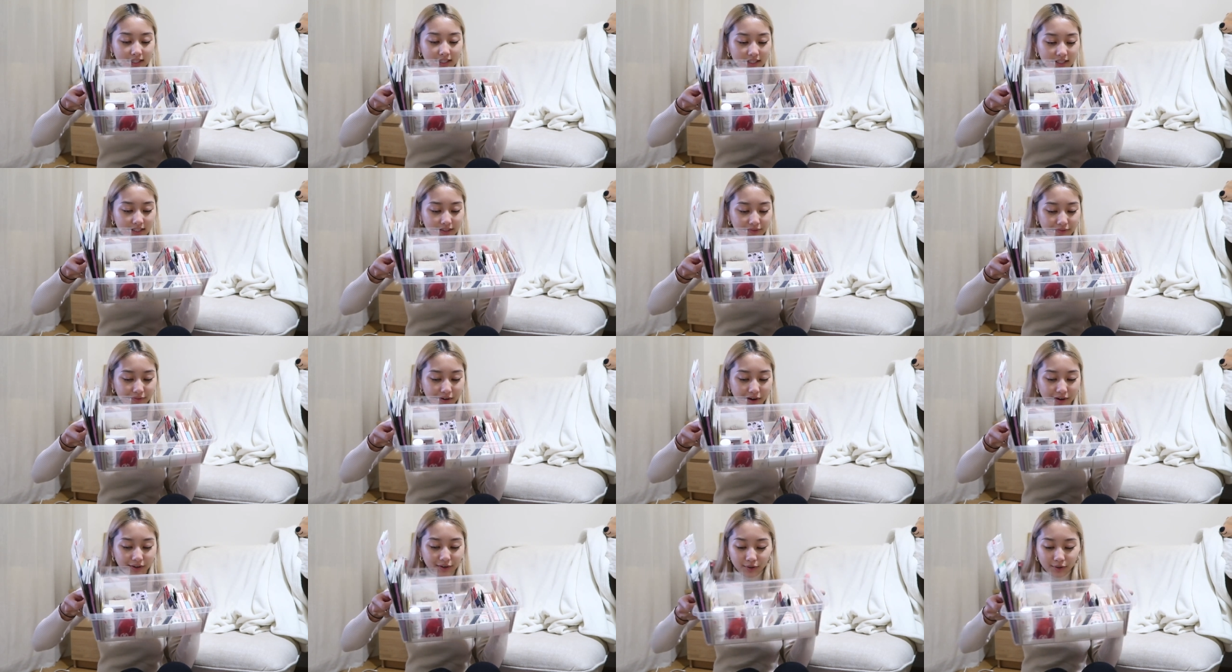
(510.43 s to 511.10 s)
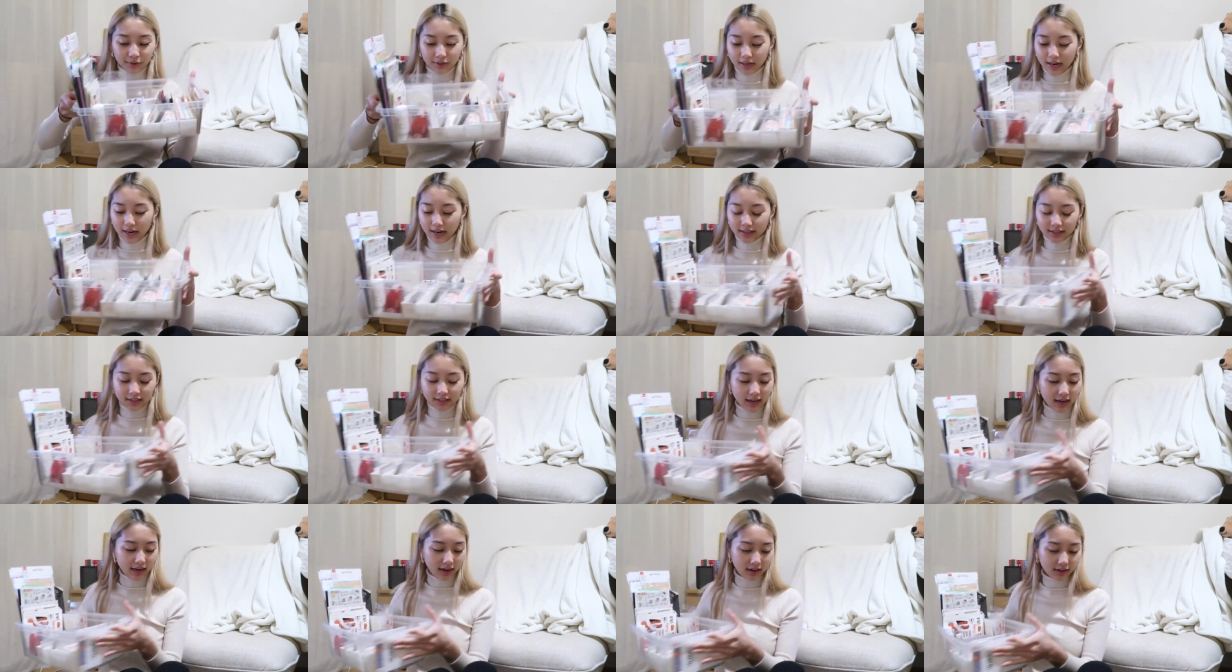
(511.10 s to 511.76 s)
it's very
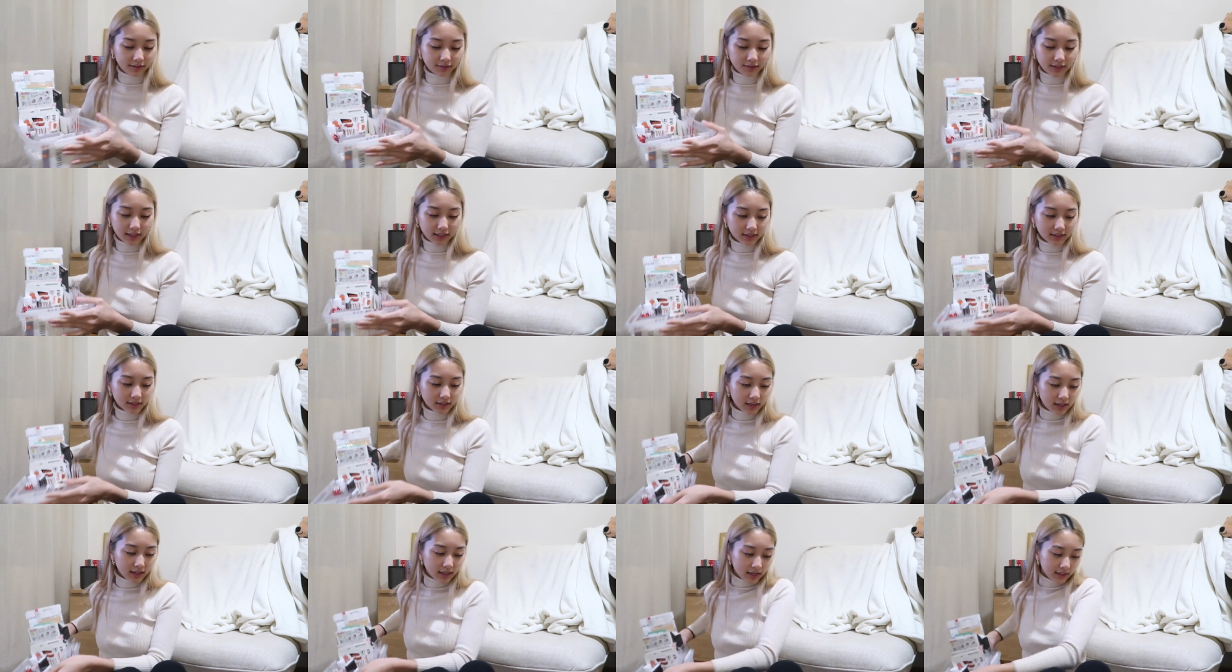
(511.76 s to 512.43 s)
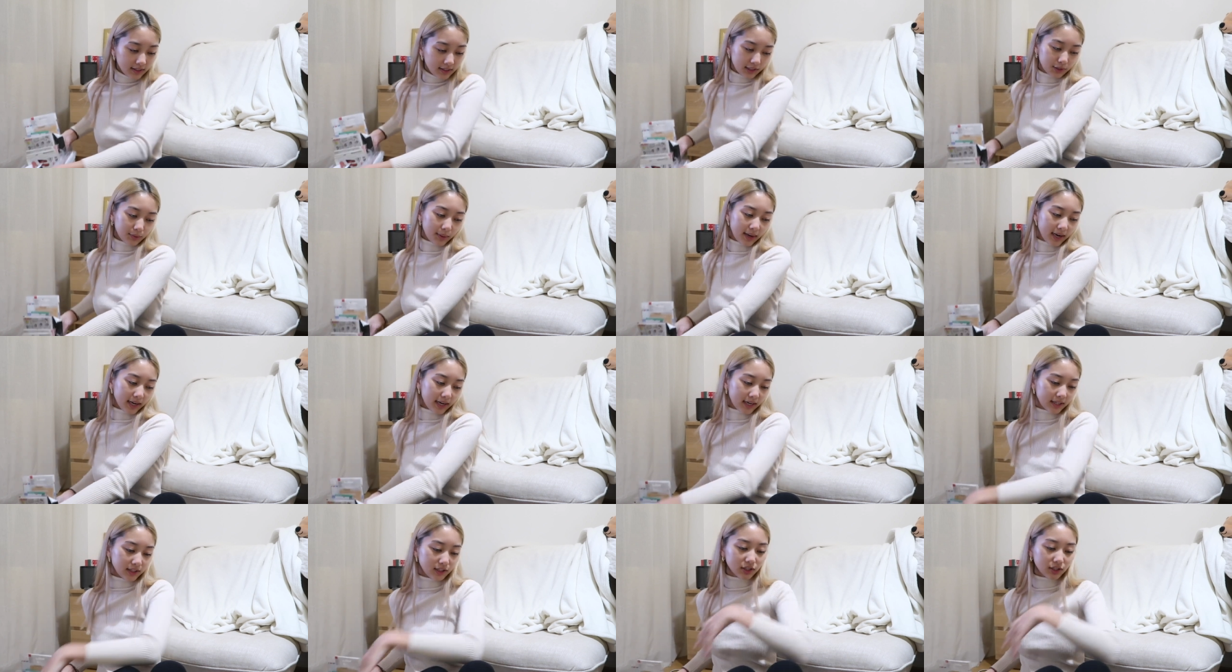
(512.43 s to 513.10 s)
organized I love it this
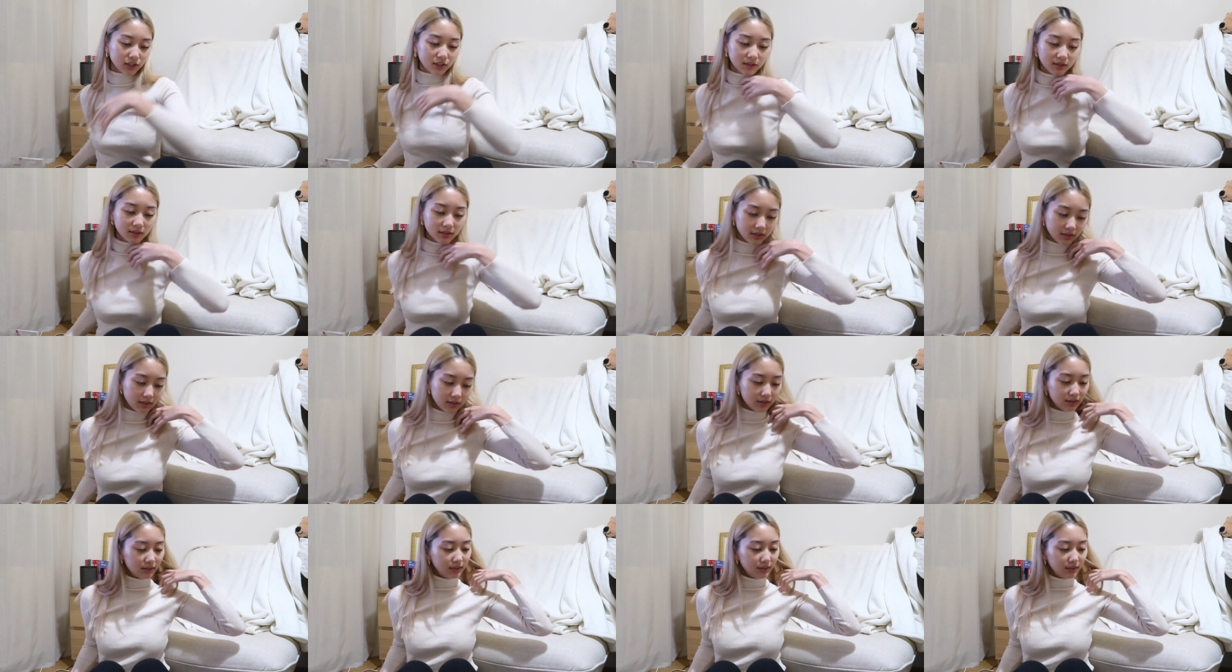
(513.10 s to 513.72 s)
way I can just